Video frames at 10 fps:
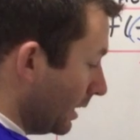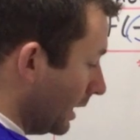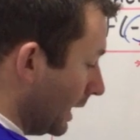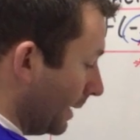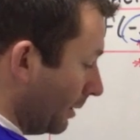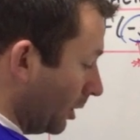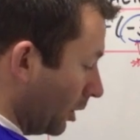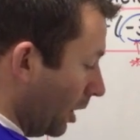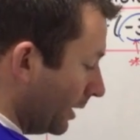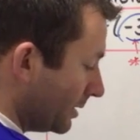
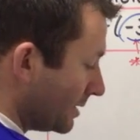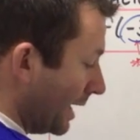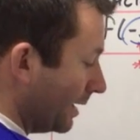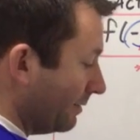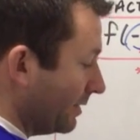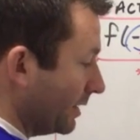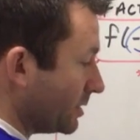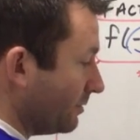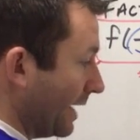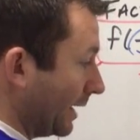alongside of
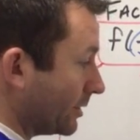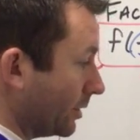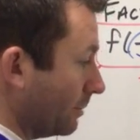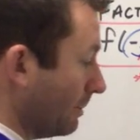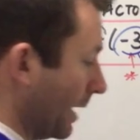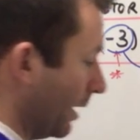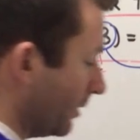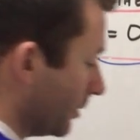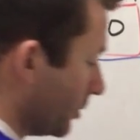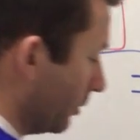this factor, my
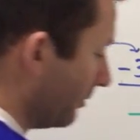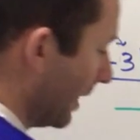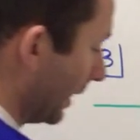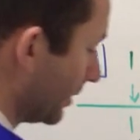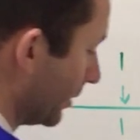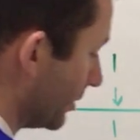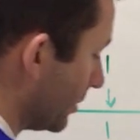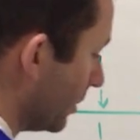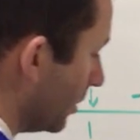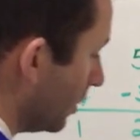other two
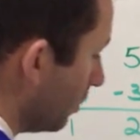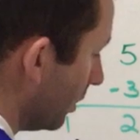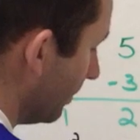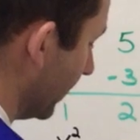factors will